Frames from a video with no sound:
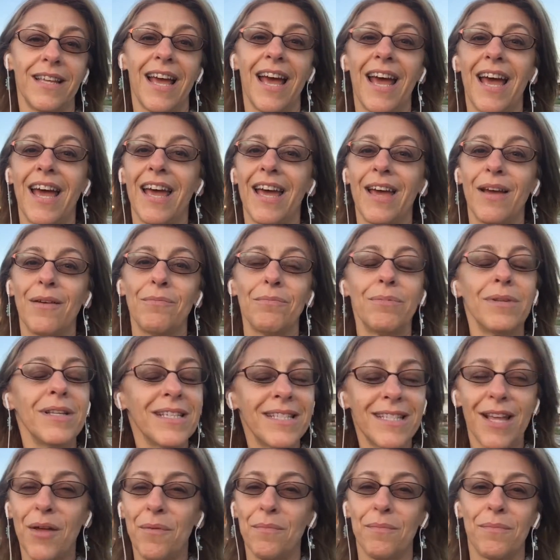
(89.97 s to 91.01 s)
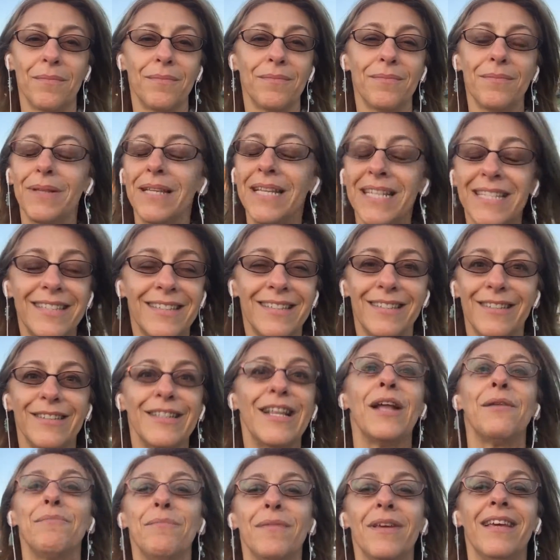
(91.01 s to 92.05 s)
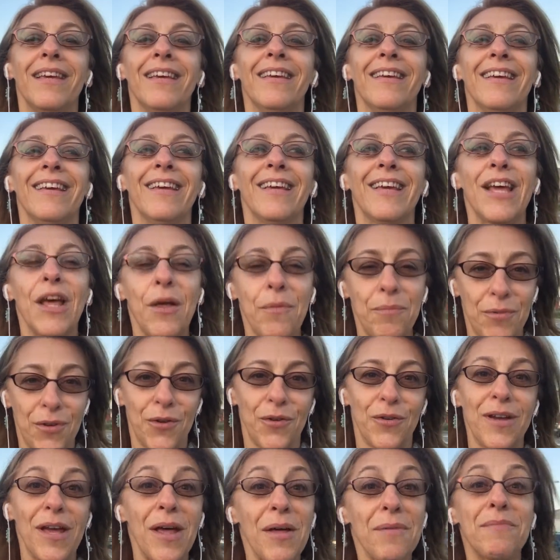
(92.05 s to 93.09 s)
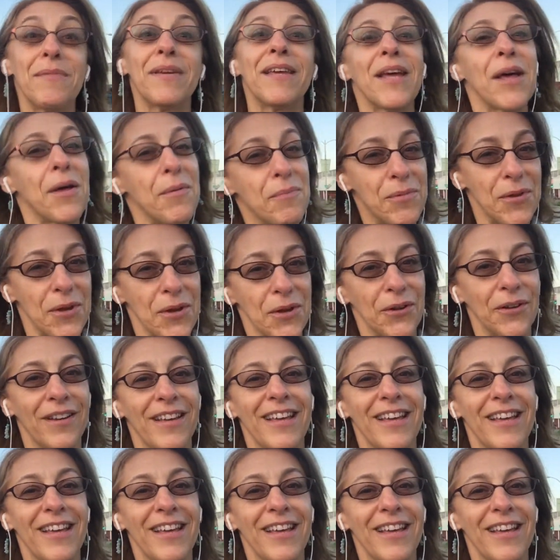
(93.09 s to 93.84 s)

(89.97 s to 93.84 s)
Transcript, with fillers: Uh, please help, please let me help you. Help me help you.